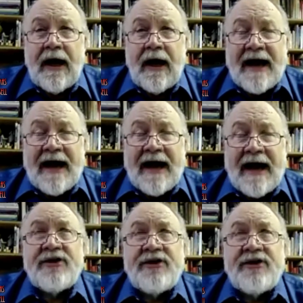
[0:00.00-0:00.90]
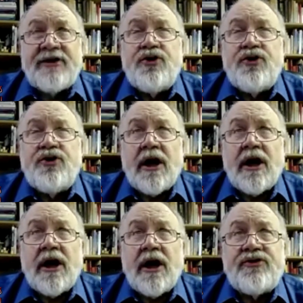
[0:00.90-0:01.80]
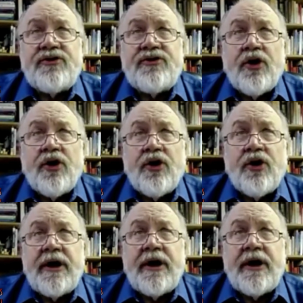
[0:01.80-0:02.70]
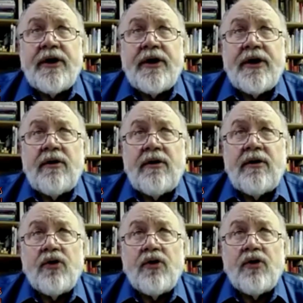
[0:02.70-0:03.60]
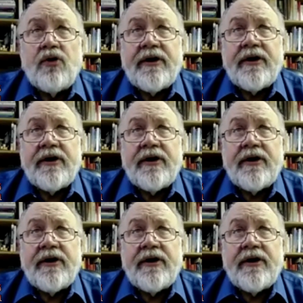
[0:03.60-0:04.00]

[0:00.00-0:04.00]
think the two arguments you're going to hear most frequently